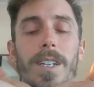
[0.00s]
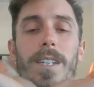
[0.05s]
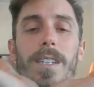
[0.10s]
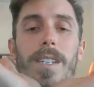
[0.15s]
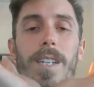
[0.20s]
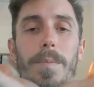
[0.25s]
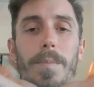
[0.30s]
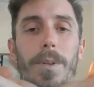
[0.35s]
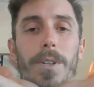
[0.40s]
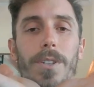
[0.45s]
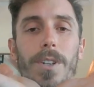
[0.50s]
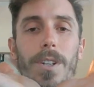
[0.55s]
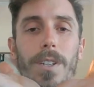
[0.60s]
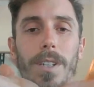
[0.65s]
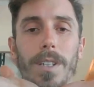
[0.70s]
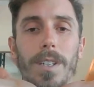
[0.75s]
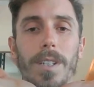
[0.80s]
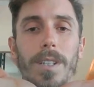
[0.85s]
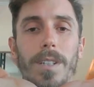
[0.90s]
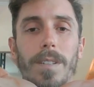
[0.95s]
Sepals are
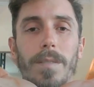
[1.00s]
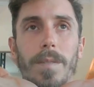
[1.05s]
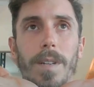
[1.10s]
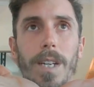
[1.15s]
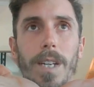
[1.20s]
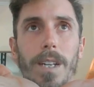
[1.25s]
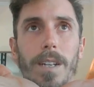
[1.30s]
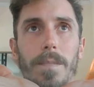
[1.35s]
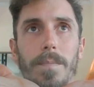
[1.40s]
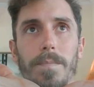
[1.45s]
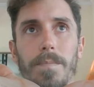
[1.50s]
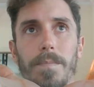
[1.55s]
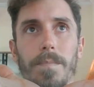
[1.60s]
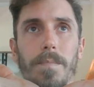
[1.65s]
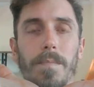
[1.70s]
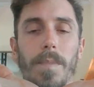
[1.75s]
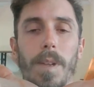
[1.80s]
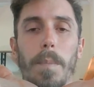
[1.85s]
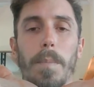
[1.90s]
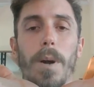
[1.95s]
the
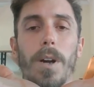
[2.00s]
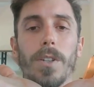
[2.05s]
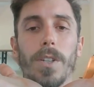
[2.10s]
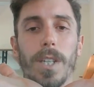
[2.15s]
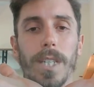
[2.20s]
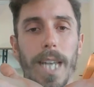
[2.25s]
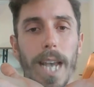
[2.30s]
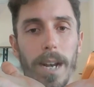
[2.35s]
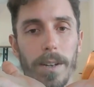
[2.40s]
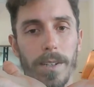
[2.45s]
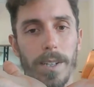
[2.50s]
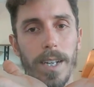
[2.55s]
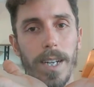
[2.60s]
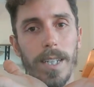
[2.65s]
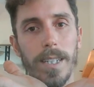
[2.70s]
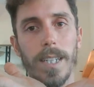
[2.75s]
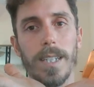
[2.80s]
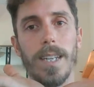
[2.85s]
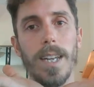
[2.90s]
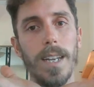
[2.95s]
parts on the
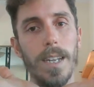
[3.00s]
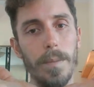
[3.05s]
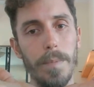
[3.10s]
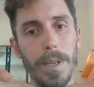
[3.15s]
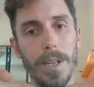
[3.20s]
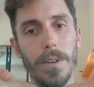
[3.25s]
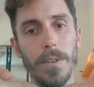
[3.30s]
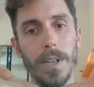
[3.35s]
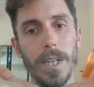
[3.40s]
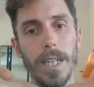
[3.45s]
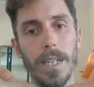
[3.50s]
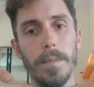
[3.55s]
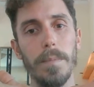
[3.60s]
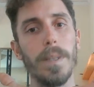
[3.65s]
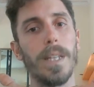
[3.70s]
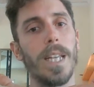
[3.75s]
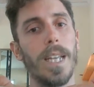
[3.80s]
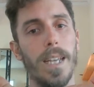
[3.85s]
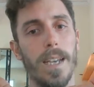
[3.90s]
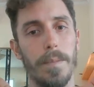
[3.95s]
outside. They tend to be green,
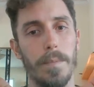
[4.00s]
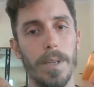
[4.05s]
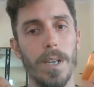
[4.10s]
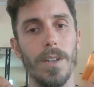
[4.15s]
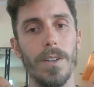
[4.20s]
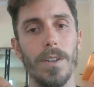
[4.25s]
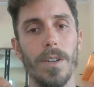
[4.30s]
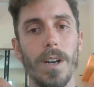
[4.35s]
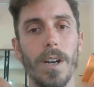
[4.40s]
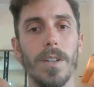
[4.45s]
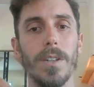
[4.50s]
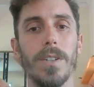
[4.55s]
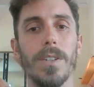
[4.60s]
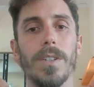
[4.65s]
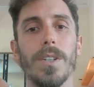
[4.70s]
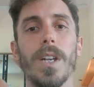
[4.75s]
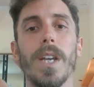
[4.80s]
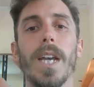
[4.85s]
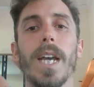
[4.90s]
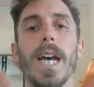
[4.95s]
but they can be other
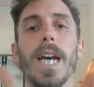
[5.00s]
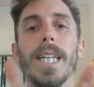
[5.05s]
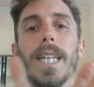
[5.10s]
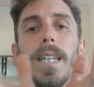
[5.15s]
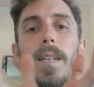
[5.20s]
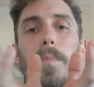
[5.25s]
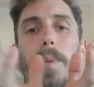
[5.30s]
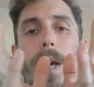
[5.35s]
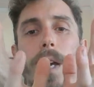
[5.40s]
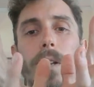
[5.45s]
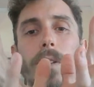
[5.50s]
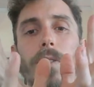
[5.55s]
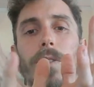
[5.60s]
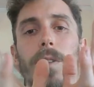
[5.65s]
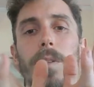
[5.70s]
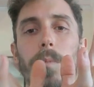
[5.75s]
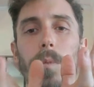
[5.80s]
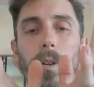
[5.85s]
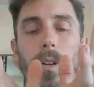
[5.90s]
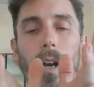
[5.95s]
colors. And then the petals are
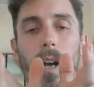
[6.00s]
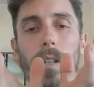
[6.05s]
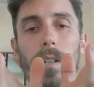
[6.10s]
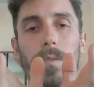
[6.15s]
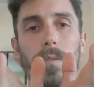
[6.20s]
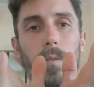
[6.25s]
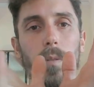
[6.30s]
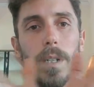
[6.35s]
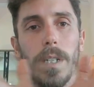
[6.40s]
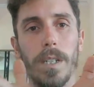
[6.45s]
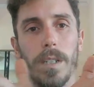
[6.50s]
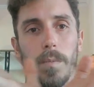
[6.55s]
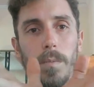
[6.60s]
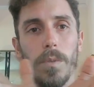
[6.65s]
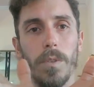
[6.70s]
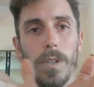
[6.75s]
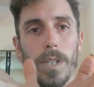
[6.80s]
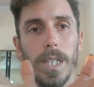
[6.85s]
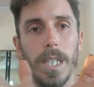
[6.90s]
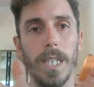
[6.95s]
the more colorful ones,
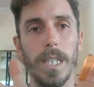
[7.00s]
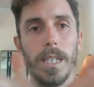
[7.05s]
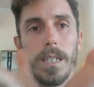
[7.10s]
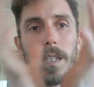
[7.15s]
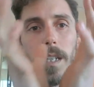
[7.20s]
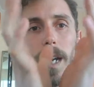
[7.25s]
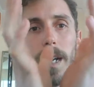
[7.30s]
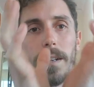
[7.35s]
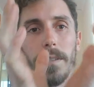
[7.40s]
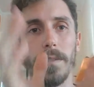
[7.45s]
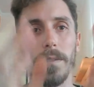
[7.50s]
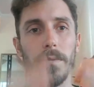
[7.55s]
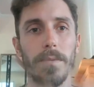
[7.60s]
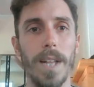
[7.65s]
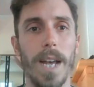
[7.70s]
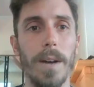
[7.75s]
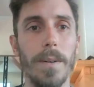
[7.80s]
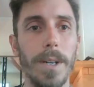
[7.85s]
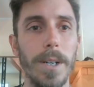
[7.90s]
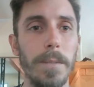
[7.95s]
more on the inside of the
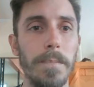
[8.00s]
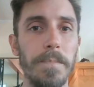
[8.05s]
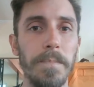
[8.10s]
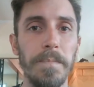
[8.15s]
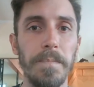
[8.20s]
flower.